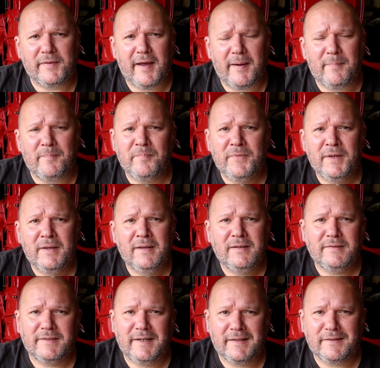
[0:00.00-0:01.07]
them
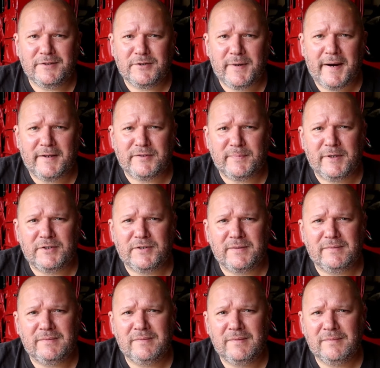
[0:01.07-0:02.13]
to get the
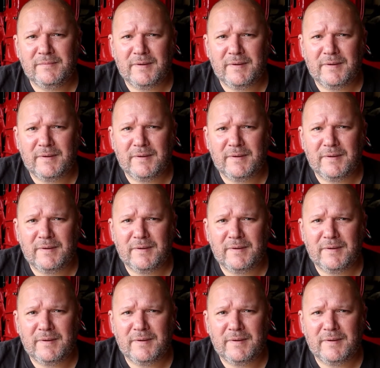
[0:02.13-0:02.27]
transmission,